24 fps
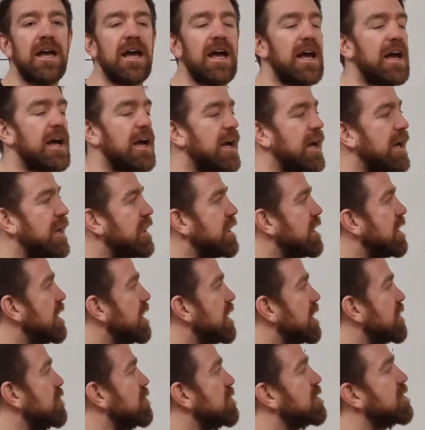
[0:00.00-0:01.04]
And
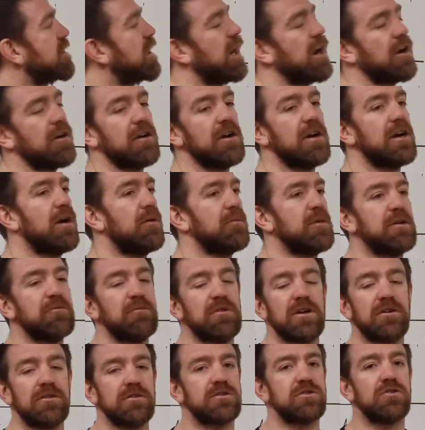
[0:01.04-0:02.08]
it could carry,
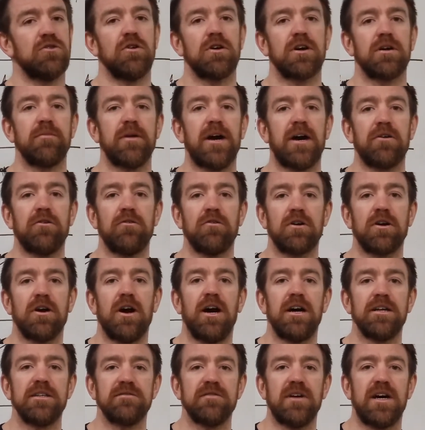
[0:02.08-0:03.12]
we could talk about all
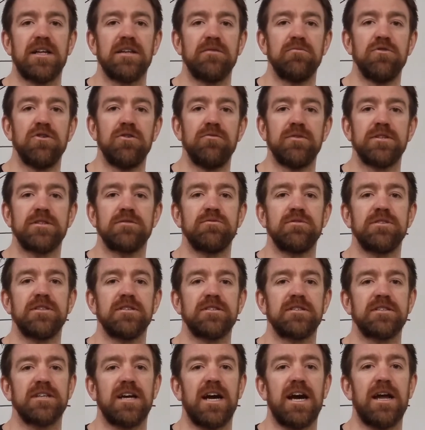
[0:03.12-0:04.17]
kinds of other movements with
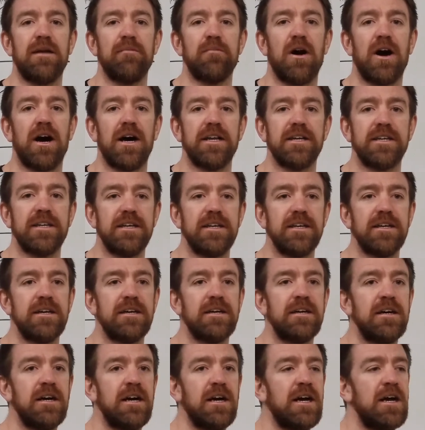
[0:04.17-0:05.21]
the same
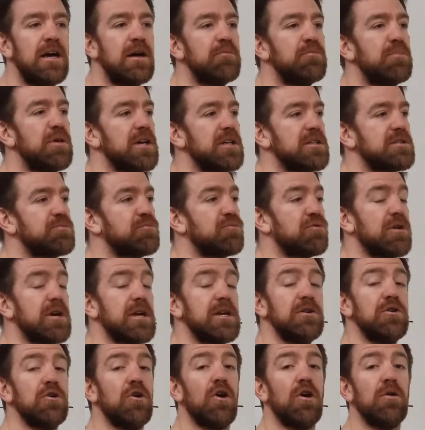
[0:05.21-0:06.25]
idea, but it's
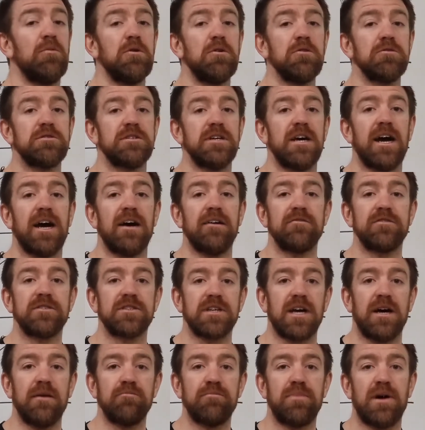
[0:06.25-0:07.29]
pretty normal to have
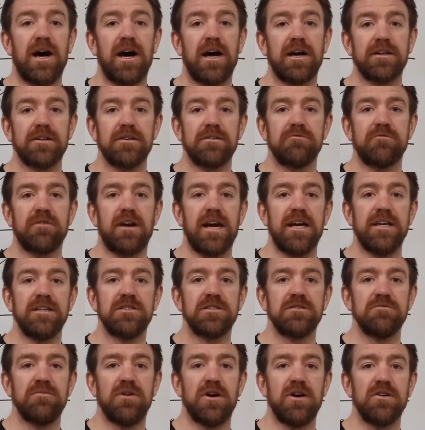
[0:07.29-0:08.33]
some part of the
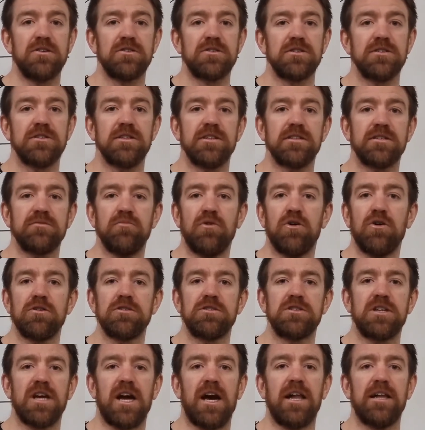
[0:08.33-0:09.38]
range of motion that's more
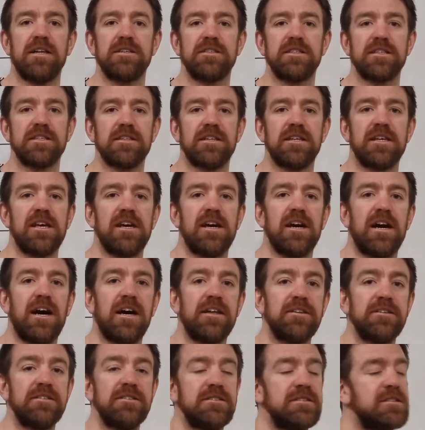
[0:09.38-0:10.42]
challenging than the
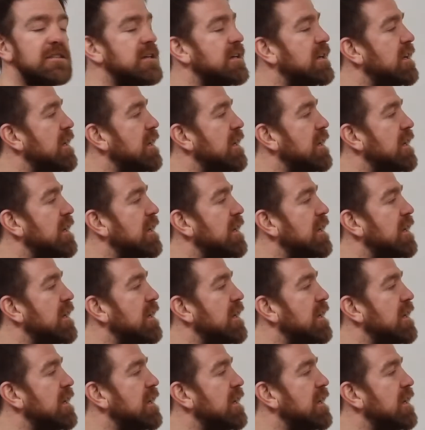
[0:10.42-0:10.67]
other,